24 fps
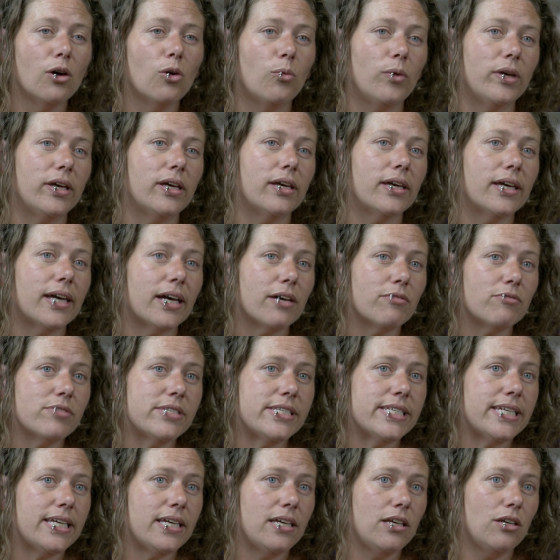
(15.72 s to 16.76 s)
We can
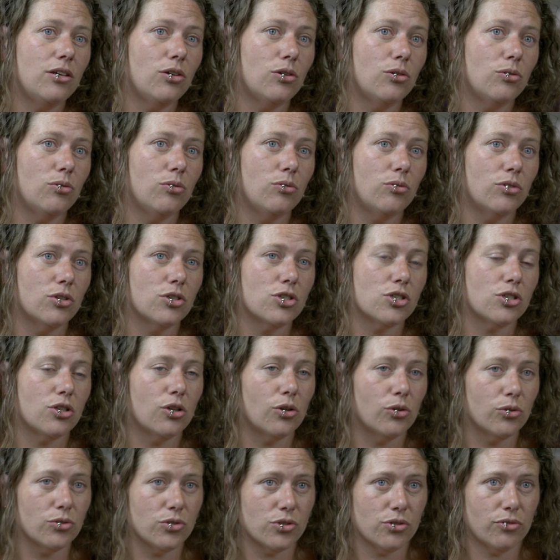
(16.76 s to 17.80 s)
guarantee you the
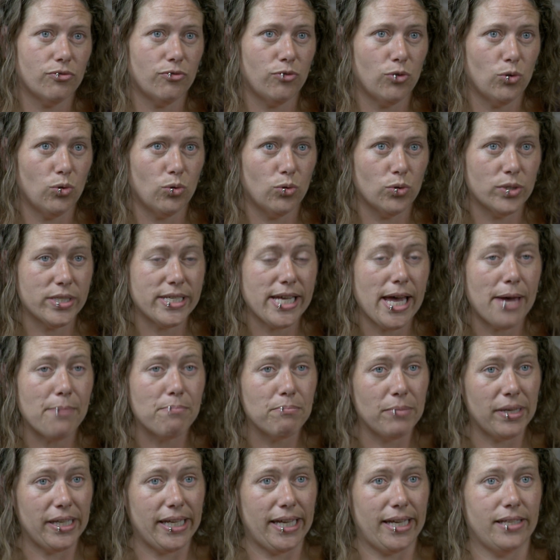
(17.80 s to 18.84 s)
slot for 10
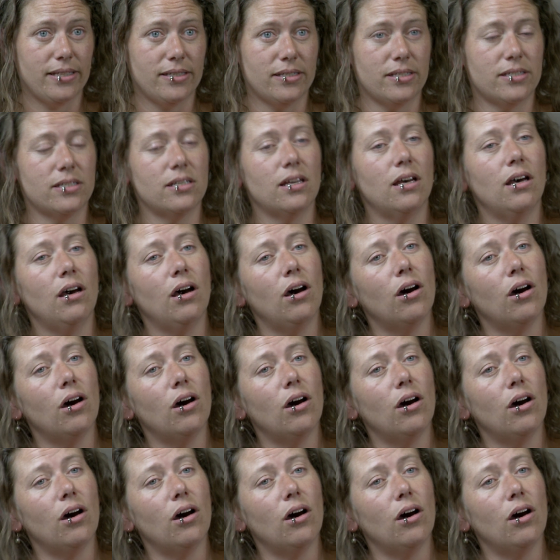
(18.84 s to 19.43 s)
minutes.